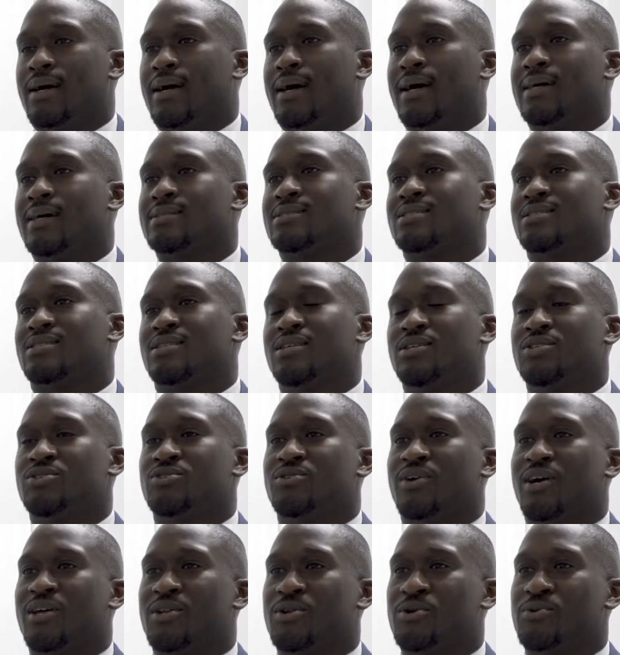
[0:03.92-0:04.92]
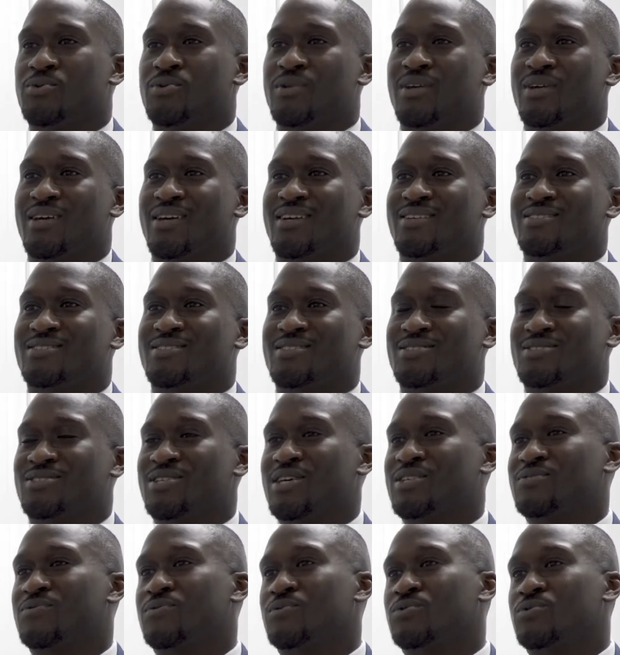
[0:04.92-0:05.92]
As a teacher, I know that
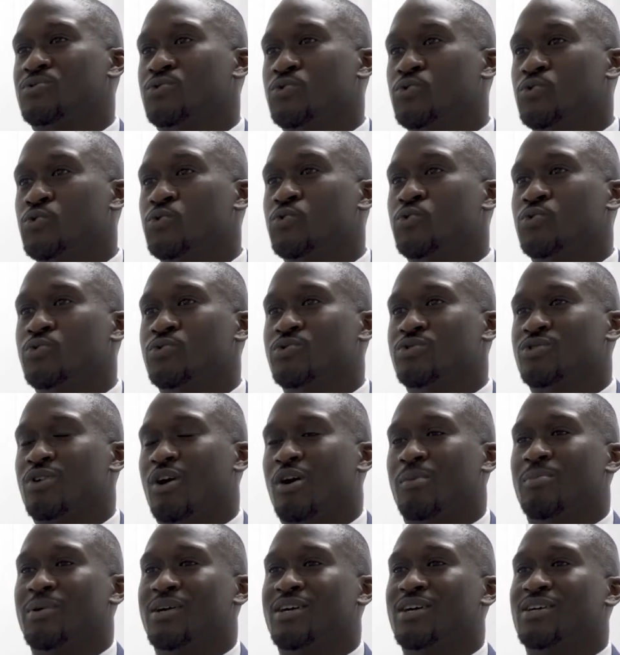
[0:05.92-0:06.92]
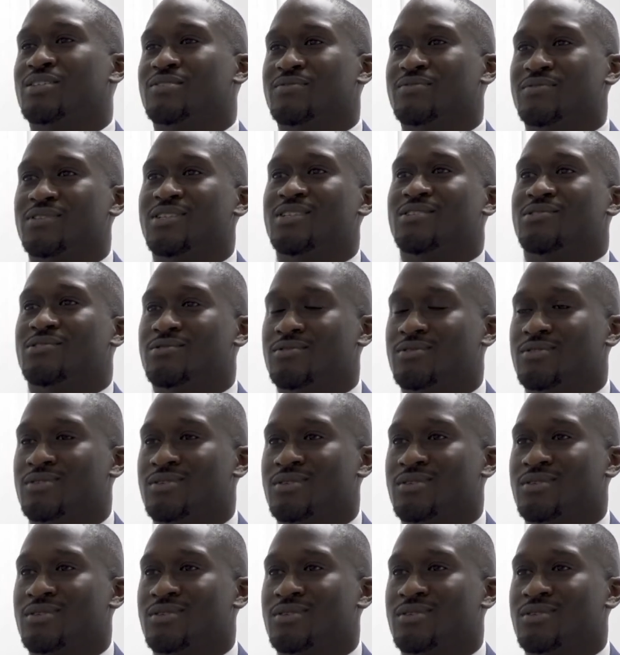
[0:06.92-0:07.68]
successful schools are because of teachers.